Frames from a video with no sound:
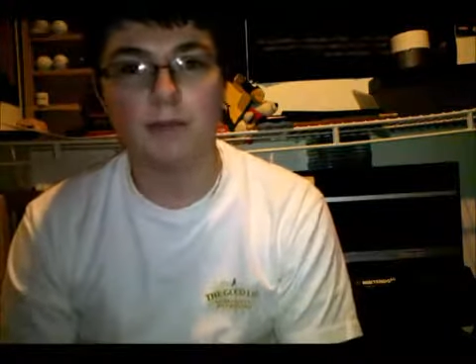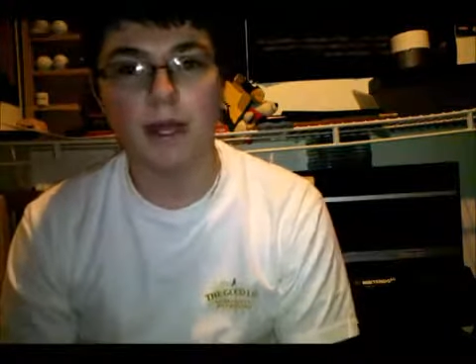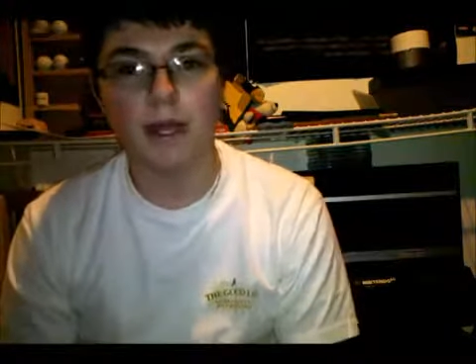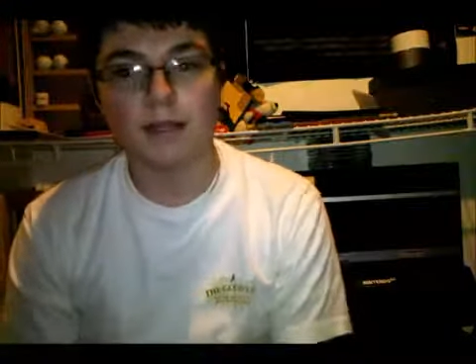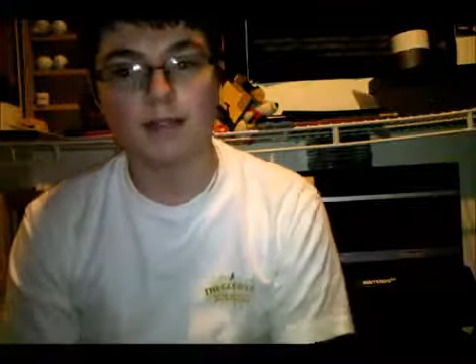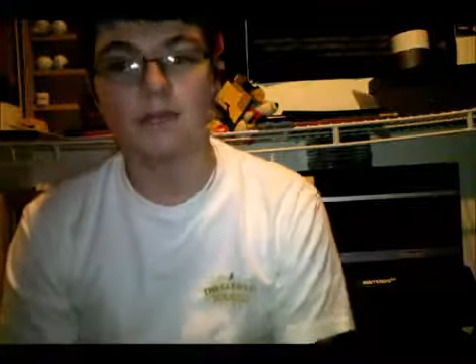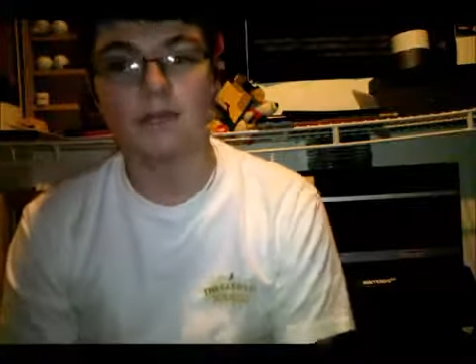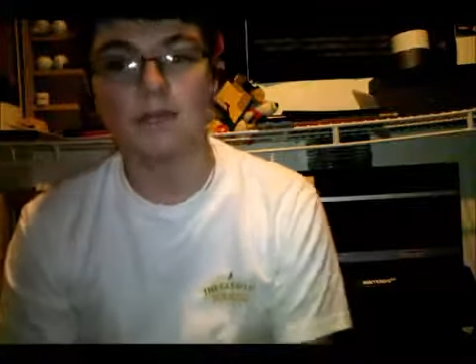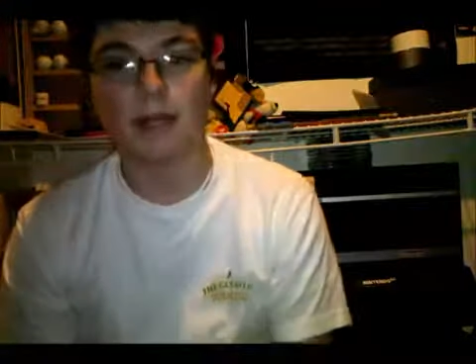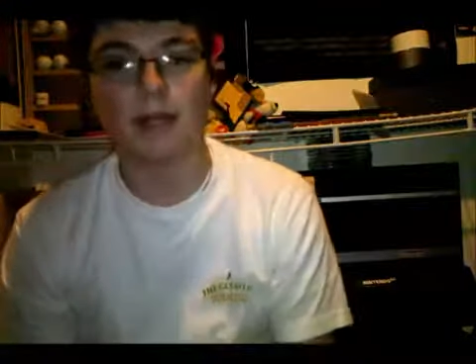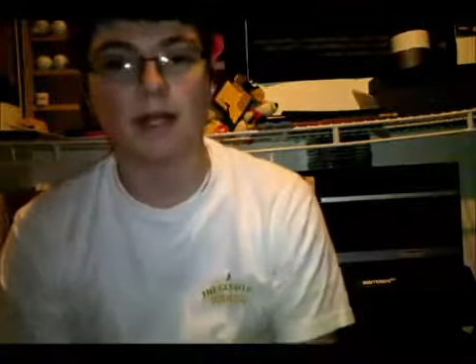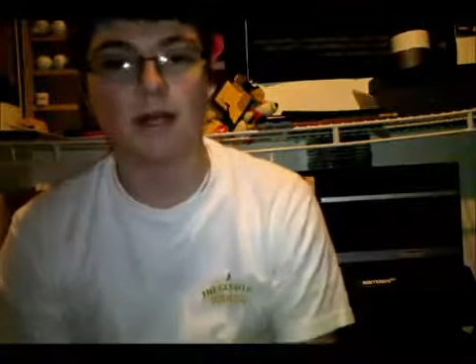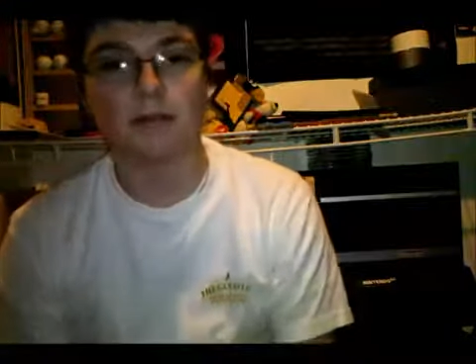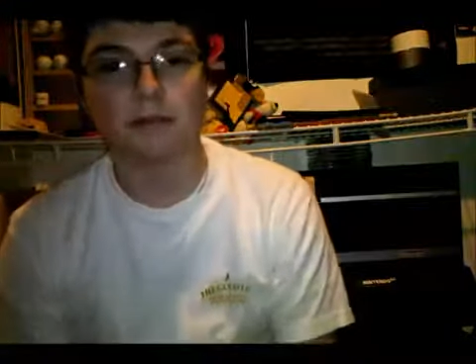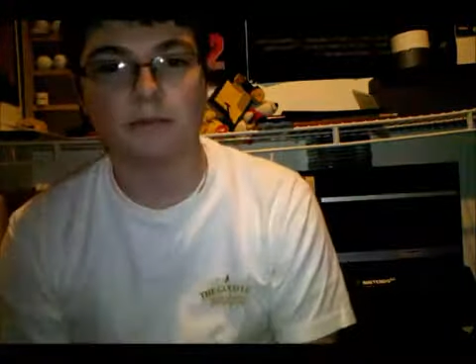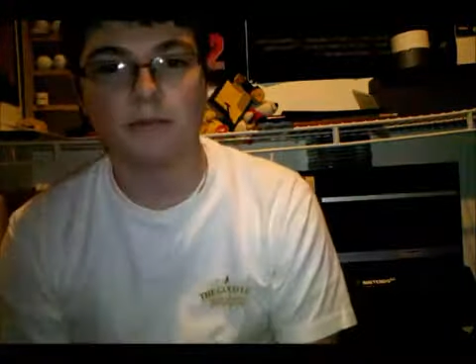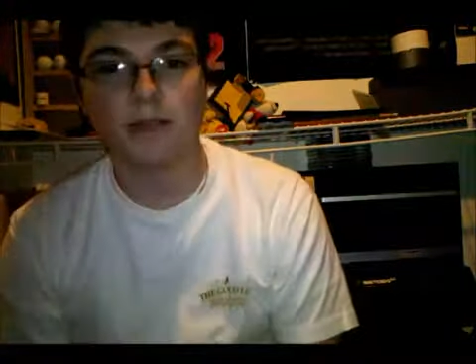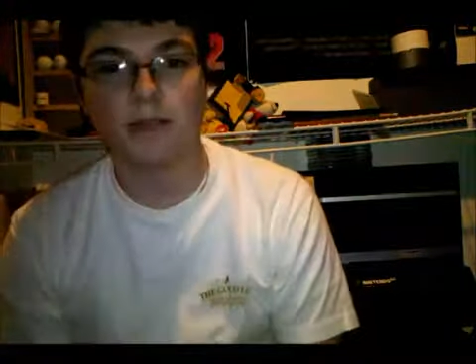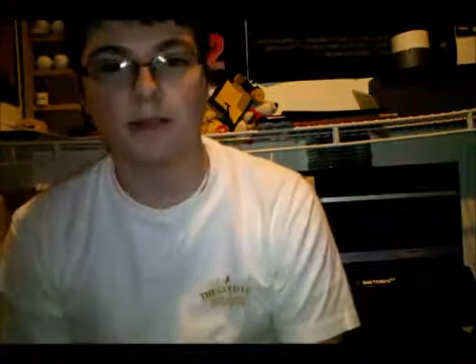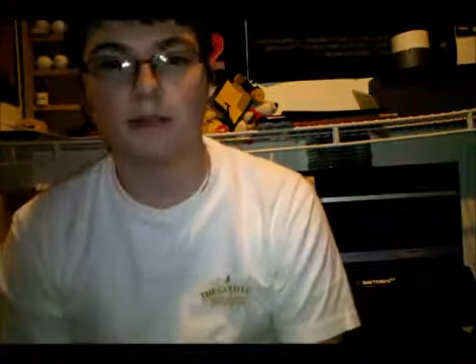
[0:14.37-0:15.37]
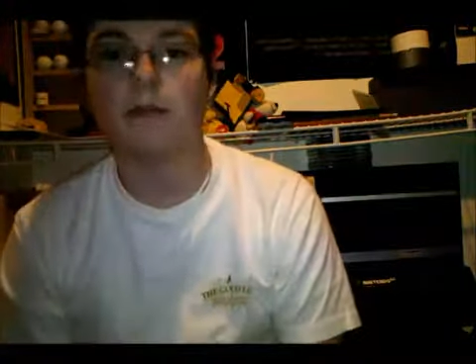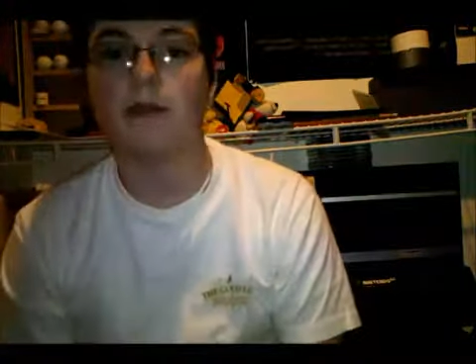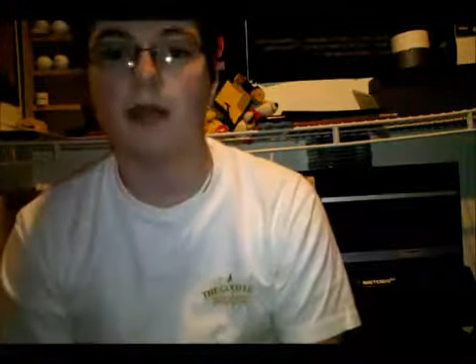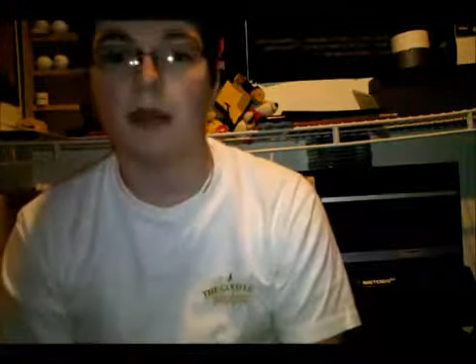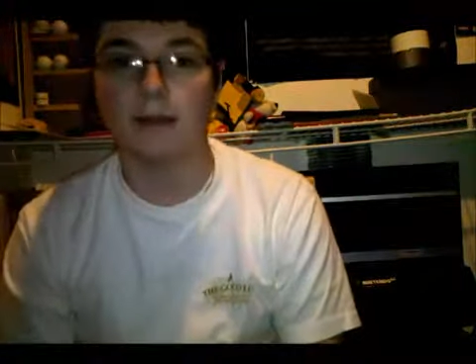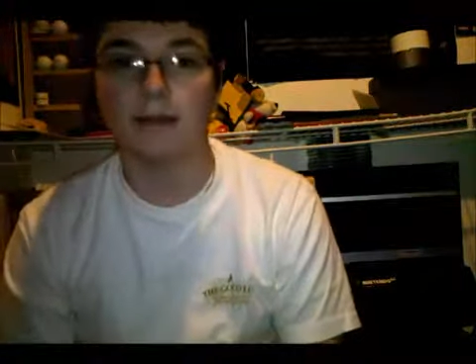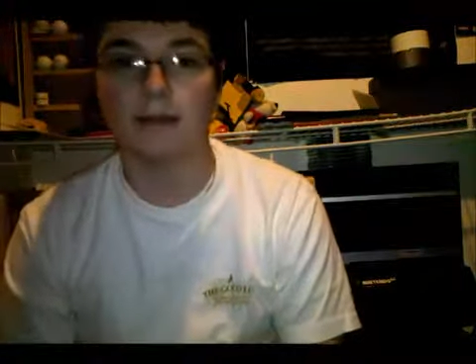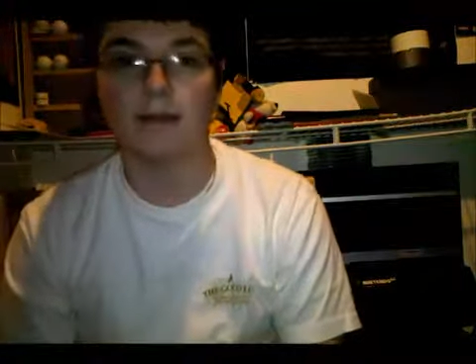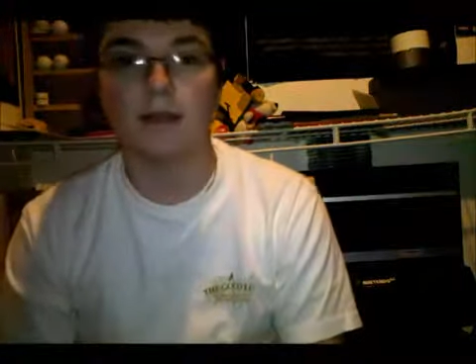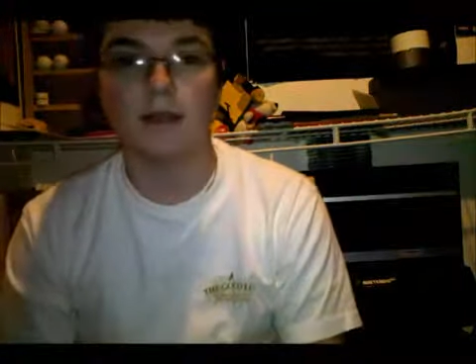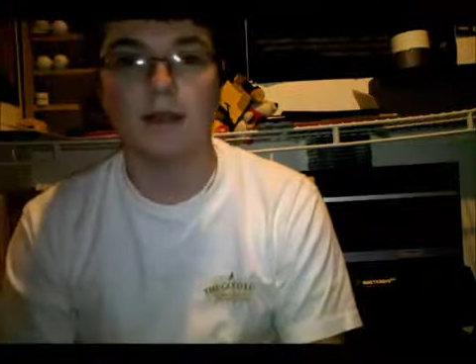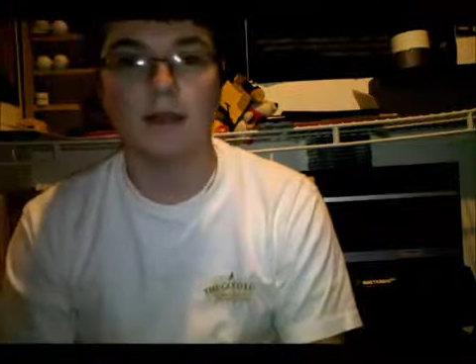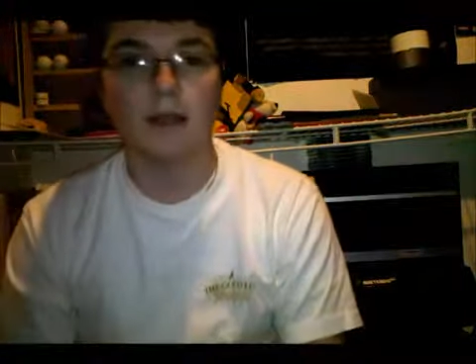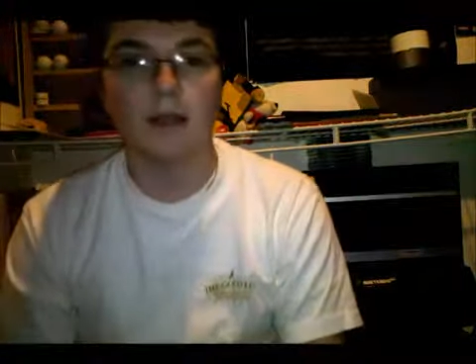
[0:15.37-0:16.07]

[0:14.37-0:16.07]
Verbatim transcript: best pickups video yet.